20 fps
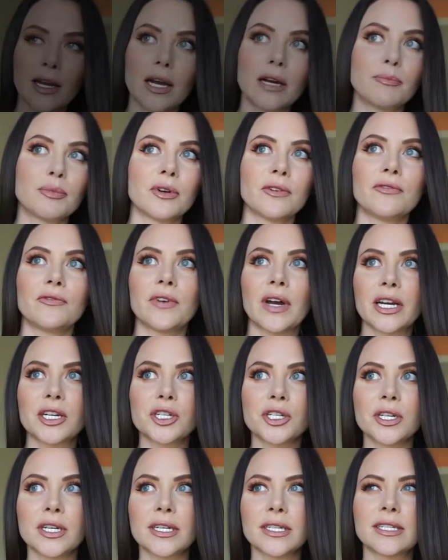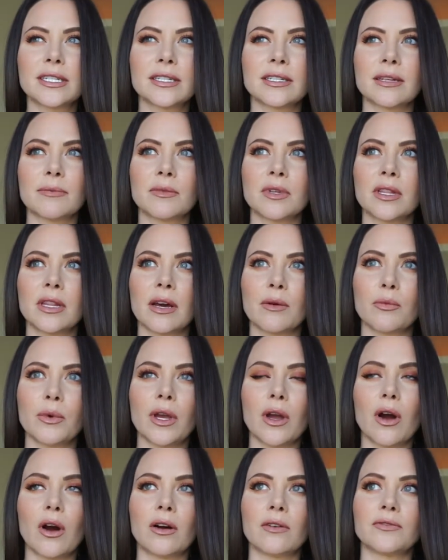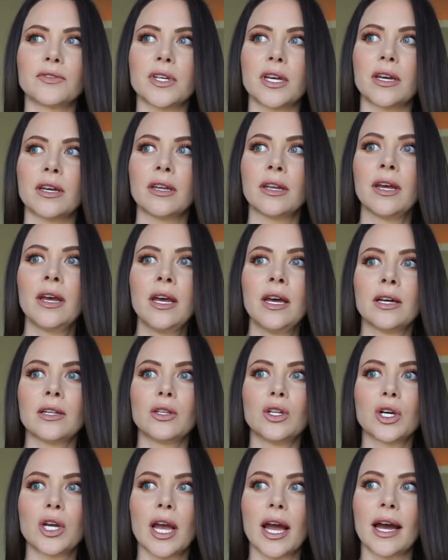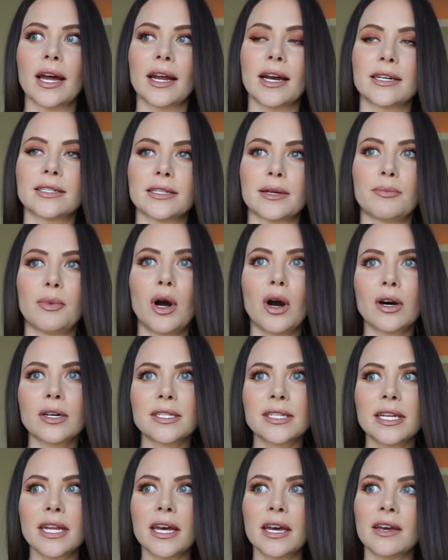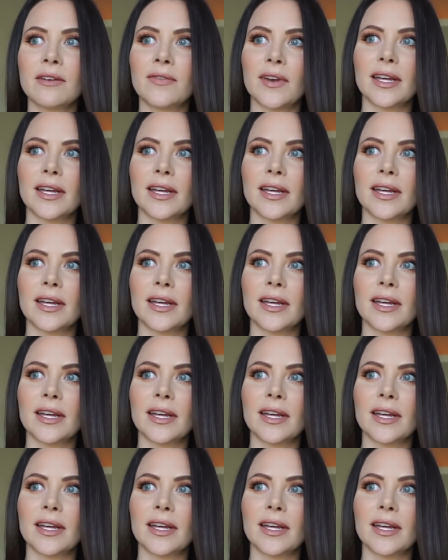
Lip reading: a perfectionist is something that we often look at as a positive.